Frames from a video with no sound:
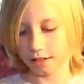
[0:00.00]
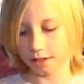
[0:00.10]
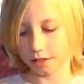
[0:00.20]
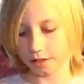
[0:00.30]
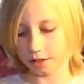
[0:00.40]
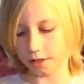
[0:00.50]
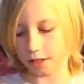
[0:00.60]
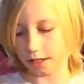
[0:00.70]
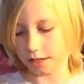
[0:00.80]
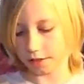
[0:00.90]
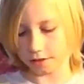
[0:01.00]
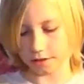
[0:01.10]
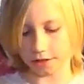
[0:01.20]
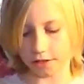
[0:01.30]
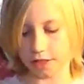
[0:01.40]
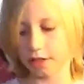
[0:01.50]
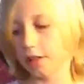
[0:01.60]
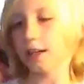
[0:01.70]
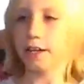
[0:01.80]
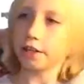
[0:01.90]
Slides on there
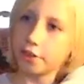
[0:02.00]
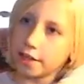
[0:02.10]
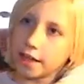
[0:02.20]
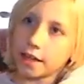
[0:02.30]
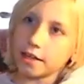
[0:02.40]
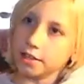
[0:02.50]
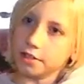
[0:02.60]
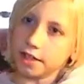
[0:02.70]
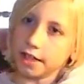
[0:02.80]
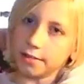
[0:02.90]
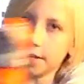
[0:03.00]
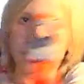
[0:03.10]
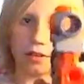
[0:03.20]
like that, and you can aim down the